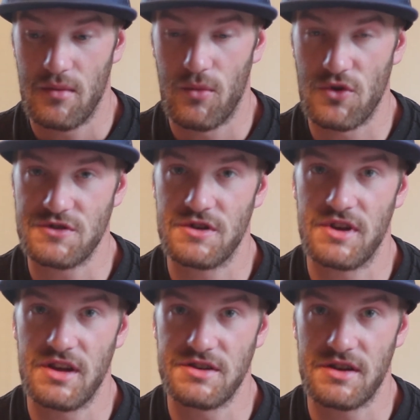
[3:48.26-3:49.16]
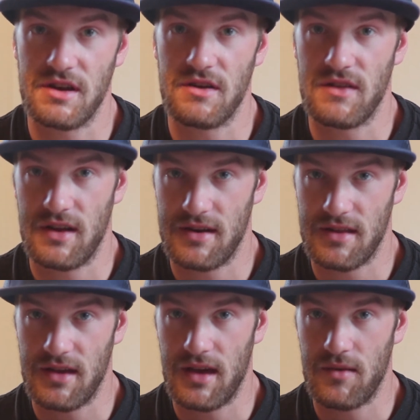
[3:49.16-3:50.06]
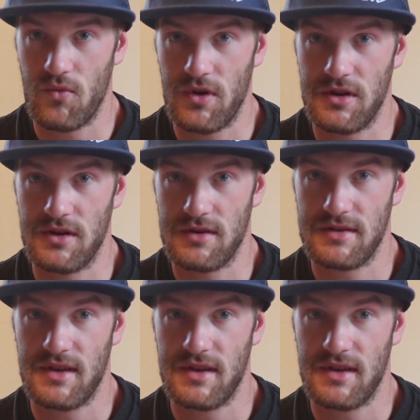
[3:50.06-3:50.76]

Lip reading: more strategic near the end of the game when your